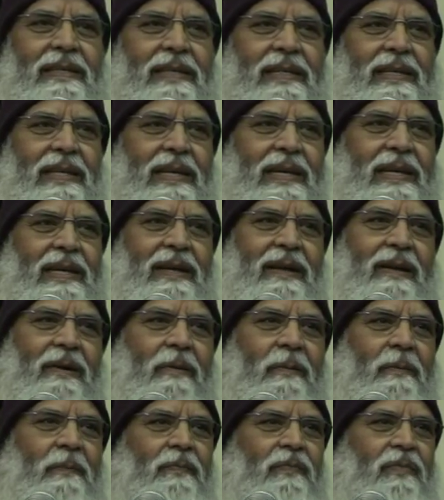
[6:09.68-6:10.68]
See?
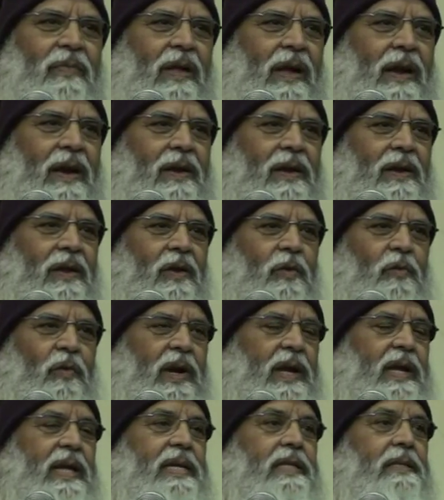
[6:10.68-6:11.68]

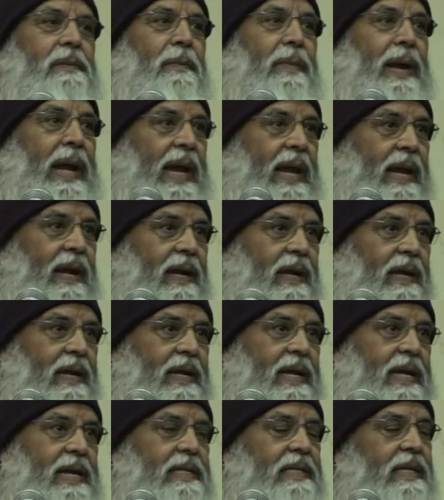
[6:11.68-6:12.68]
What is
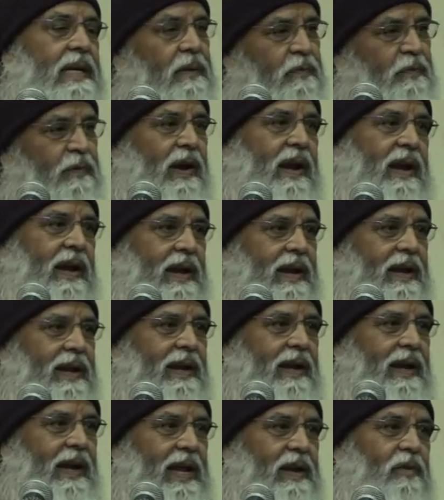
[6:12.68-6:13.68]
meant is
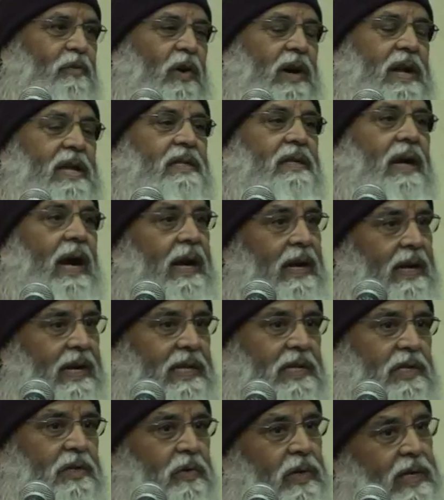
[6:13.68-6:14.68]
different and what is
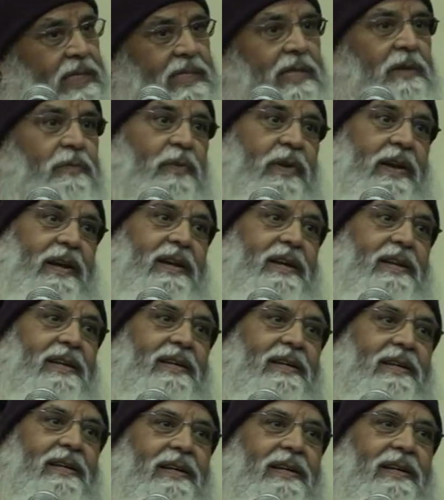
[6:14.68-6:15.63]
understood is different.